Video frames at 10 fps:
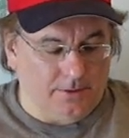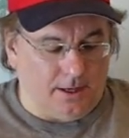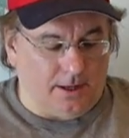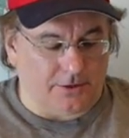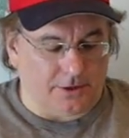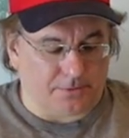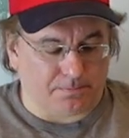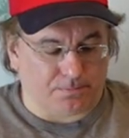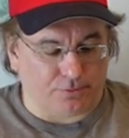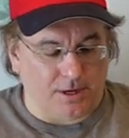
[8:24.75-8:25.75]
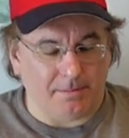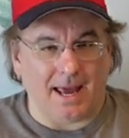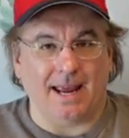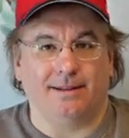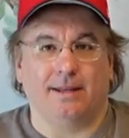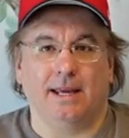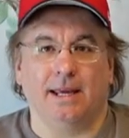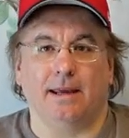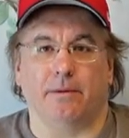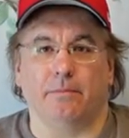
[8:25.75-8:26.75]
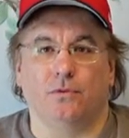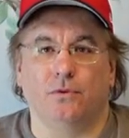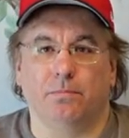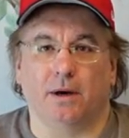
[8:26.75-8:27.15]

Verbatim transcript: uh, there's pre-made teams,